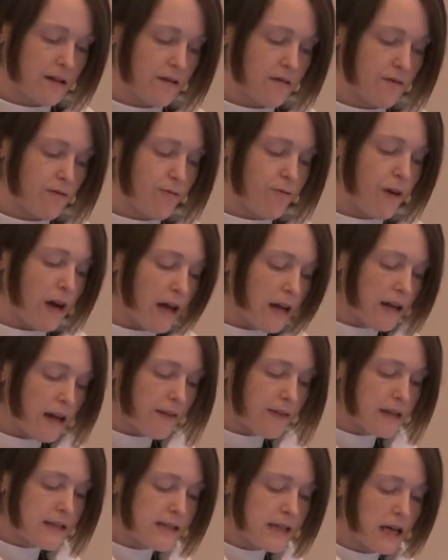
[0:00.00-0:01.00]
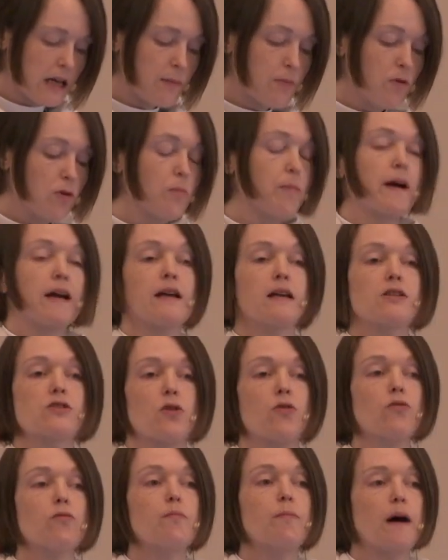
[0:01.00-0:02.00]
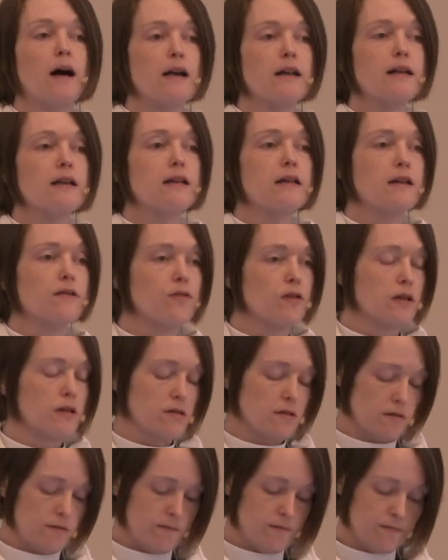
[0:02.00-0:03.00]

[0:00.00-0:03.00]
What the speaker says: fed at the table by his own body given,